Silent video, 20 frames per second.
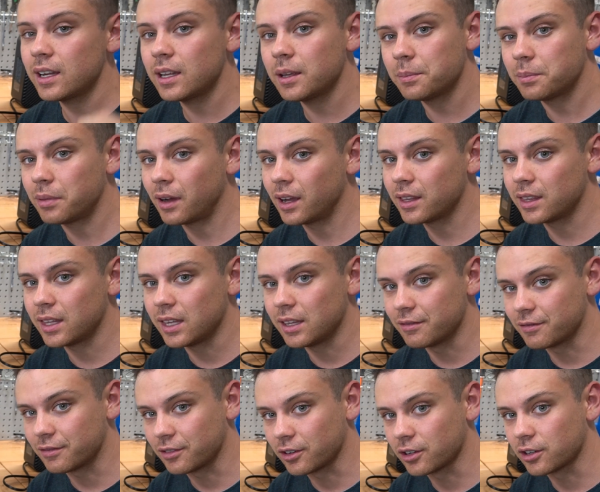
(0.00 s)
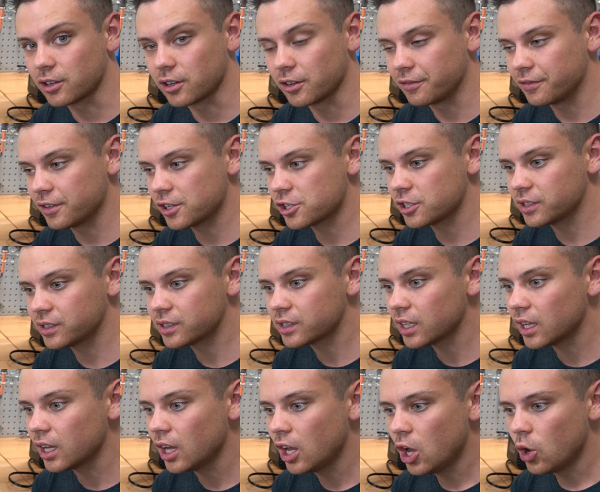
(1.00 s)
it by the inverter
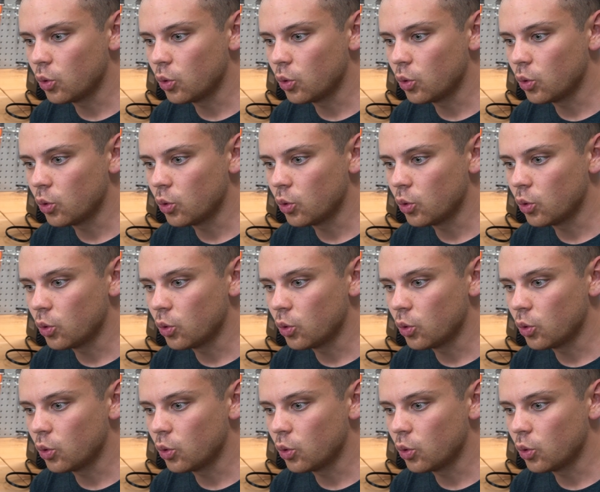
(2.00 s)
efficiency,